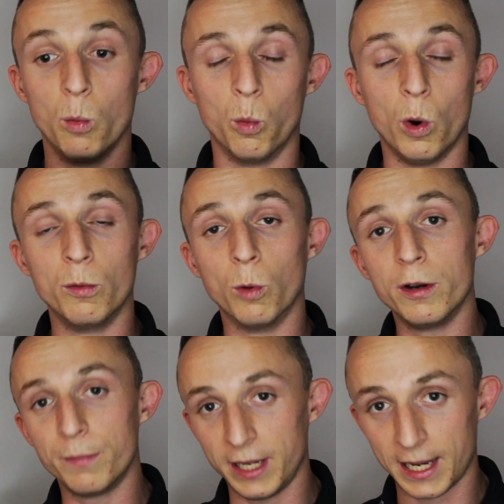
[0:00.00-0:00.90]

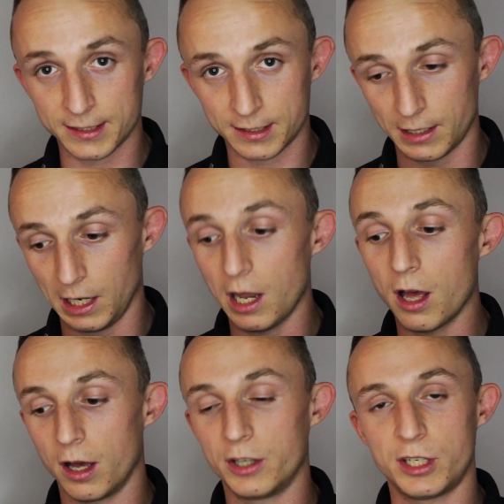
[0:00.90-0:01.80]
won't be as
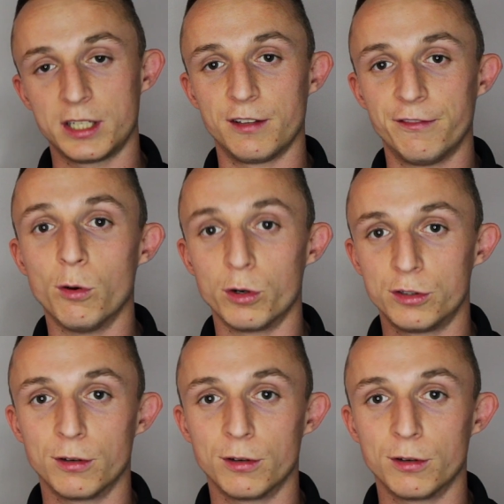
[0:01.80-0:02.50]
large as the force